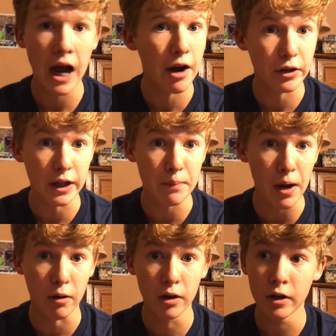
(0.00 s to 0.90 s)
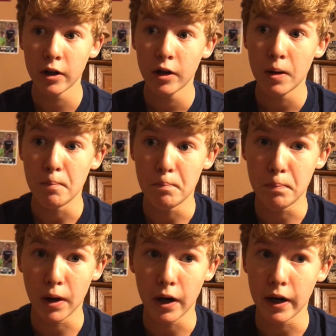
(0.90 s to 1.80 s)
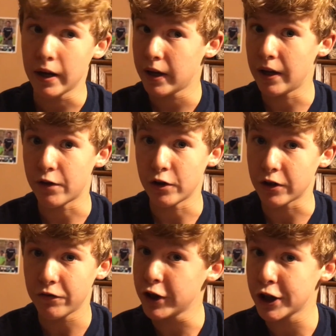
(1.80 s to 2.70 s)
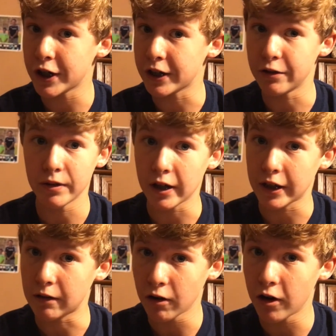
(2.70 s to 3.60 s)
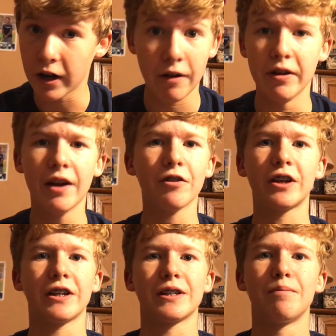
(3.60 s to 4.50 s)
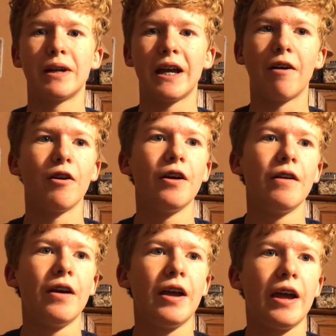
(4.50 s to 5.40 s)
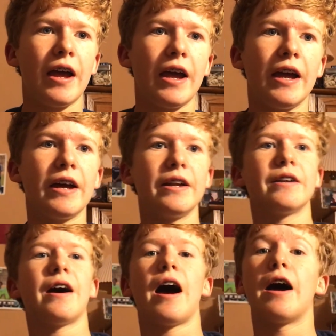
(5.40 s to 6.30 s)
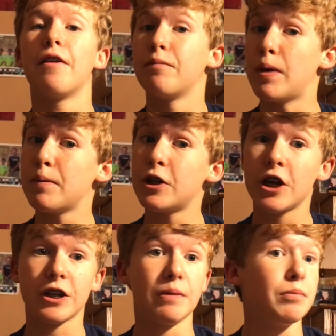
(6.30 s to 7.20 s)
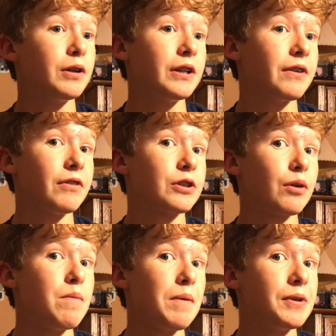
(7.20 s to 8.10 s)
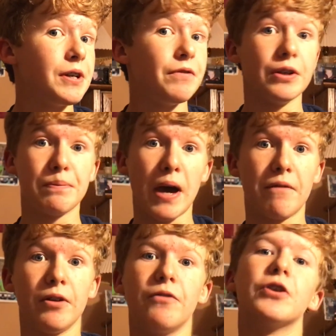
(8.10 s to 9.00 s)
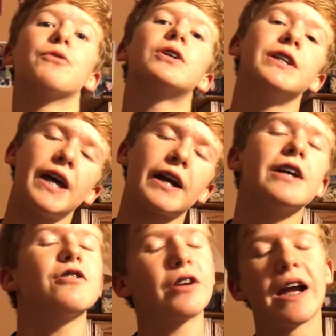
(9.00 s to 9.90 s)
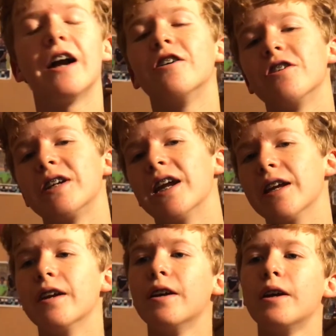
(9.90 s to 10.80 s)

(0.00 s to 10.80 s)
I would kick them out. But if they're just fishing, doing nothing wrong, I would never kick somebody out. And maybe she has a completely different story. Maybe she feels bad for the fish, which in that case, okay, I understand it.